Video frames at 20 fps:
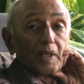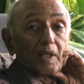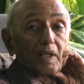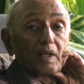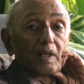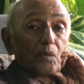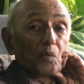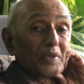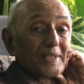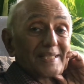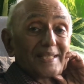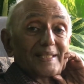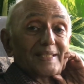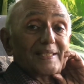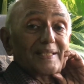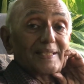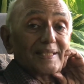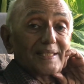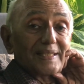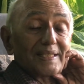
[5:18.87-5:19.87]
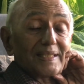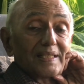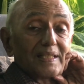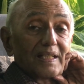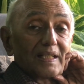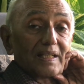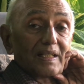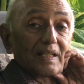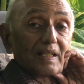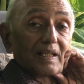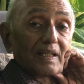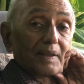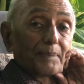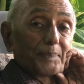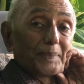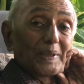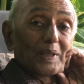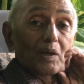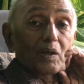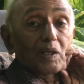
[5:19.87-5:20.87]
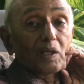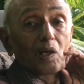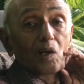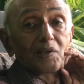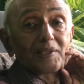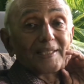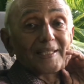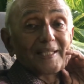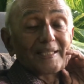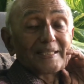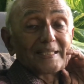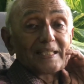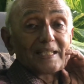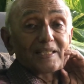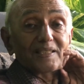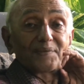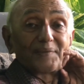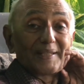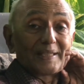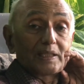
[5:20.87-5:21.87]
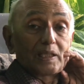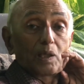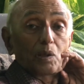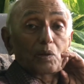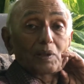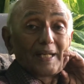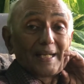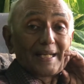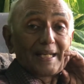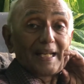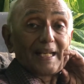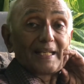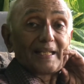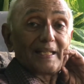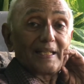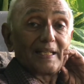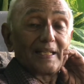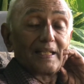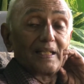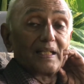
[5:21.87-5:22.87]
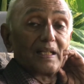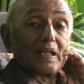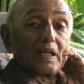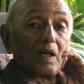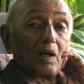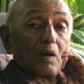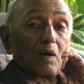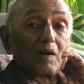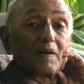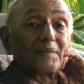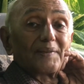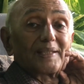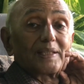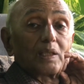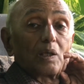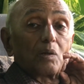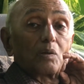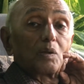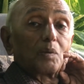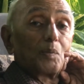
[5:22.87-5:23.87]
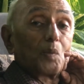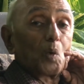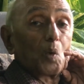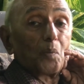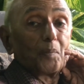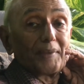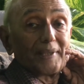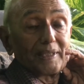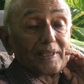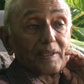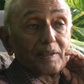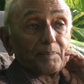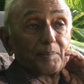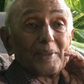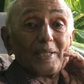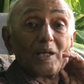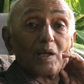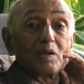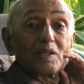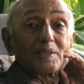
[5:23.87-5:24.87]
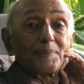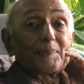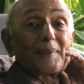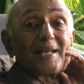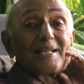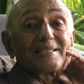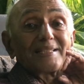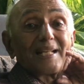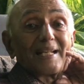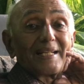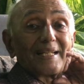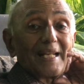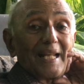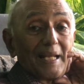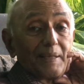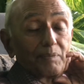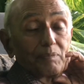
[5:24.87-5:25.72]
which is pure consciousness without content or without movement, beyond space and time.